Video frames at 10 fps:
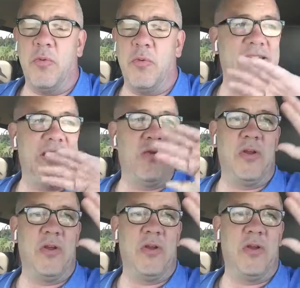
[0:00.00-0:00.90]
This thing
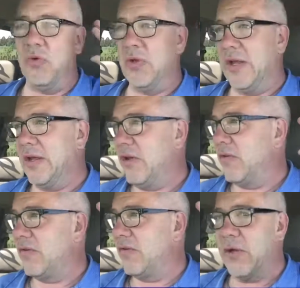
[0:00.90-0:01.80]
will do like, I don't
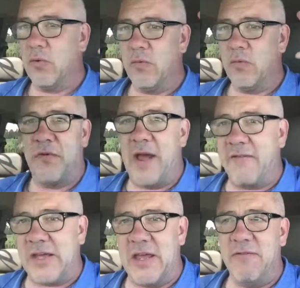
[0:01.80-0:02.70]
know, something like over
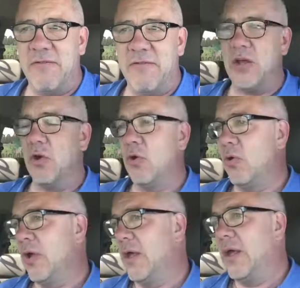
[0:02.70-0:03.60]
5K
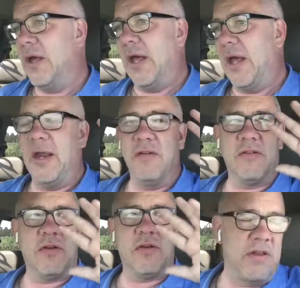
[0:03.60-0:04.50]
video, and it's
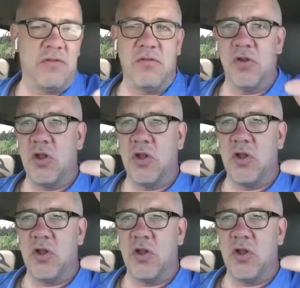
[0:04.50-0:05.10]
got sensors all